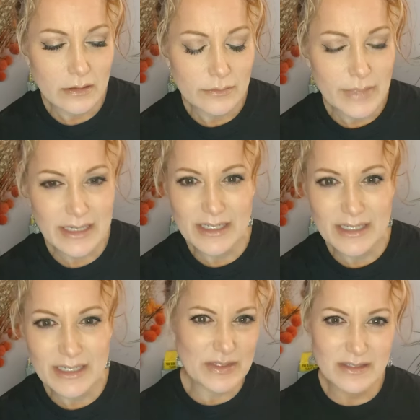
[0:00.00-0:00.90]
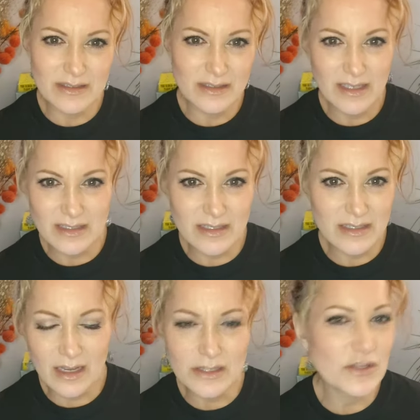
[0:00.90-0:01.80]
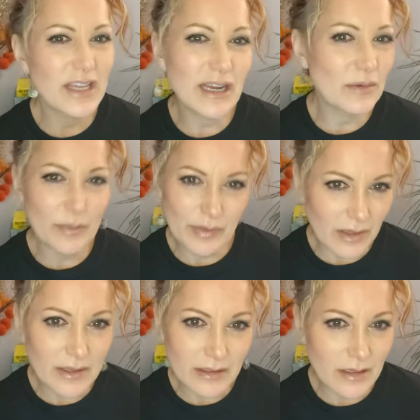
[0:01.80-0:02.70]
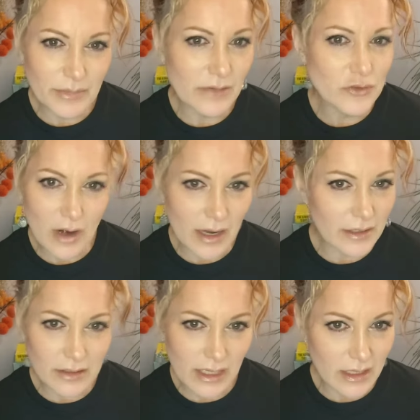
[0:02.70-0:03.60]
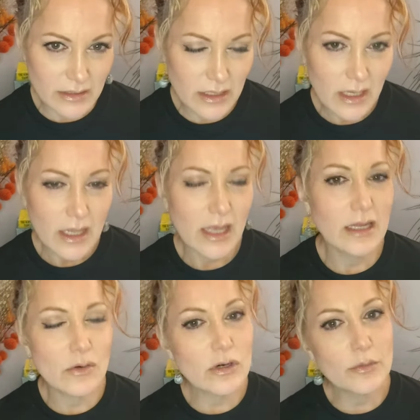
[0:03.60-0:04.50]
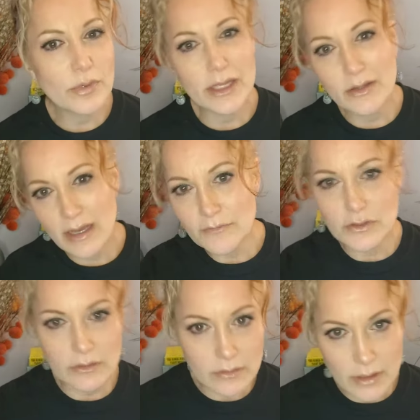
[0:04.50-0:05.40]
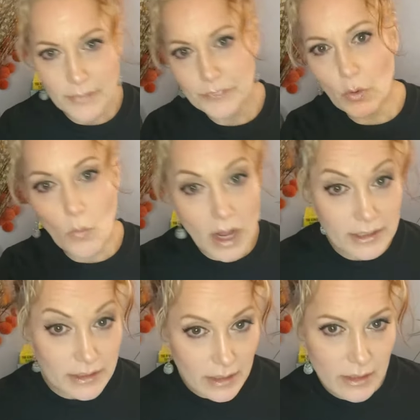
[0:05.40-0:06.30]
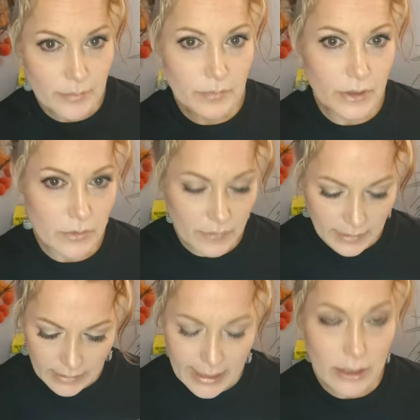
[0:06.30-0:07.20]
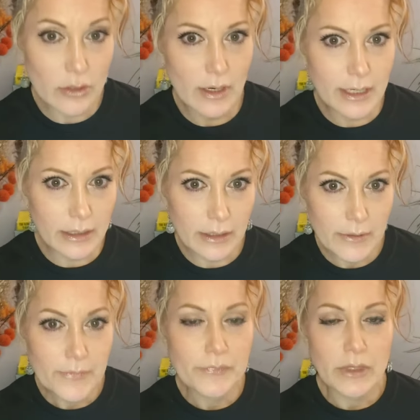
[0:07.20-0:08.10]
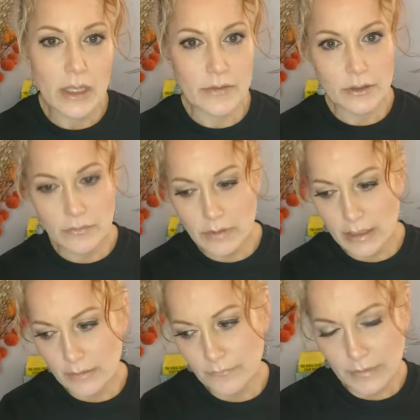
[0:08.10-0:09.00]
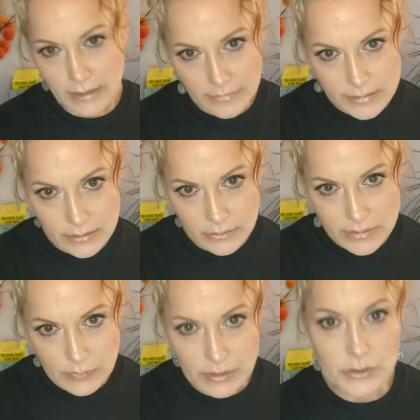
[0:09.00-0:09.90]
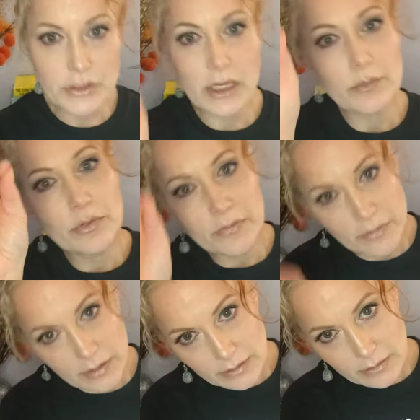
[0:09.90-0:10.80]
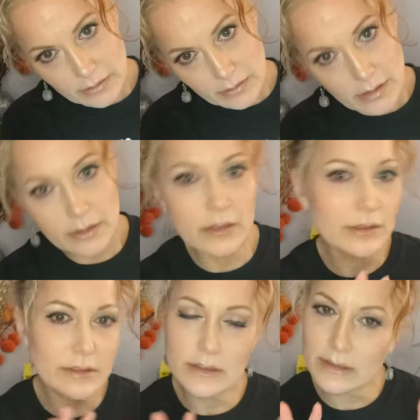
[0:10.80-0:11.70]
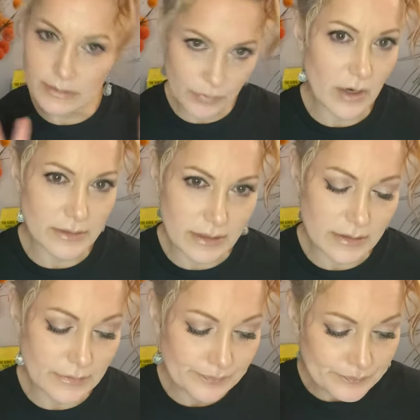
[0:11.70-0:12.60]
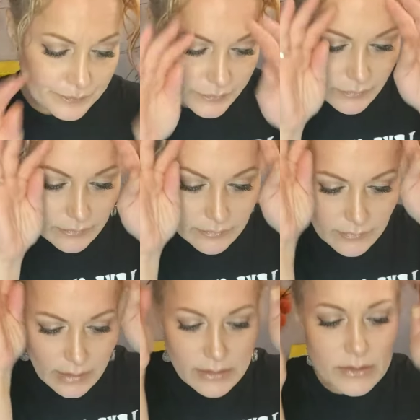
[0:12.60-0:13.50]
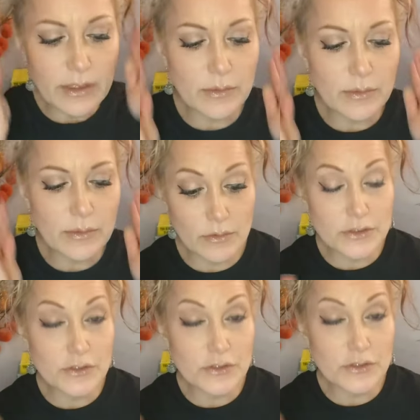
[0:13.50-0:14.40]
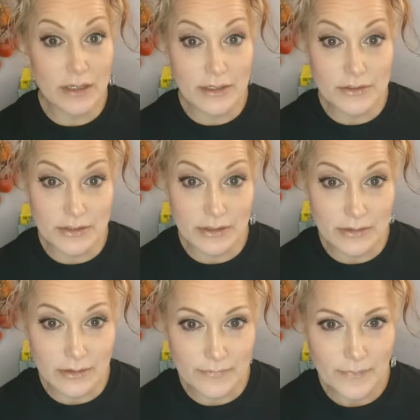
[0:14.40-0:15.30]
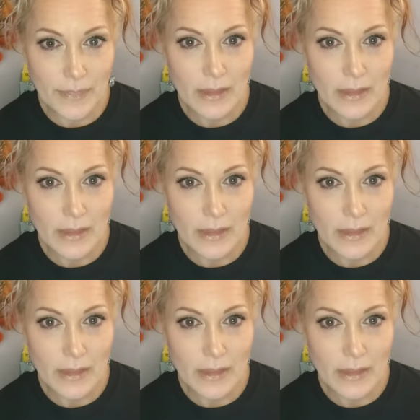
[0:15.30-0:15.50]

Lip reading: mechanisms get stuck, so you can't really play it. I mean, I've tried, you can't. And in order to play it, you have to wind it up, with like a hand crank. And then you've got to flick this little switch. You got to put the needle on. It's a process. So anyways, Christopher and I are sitting there,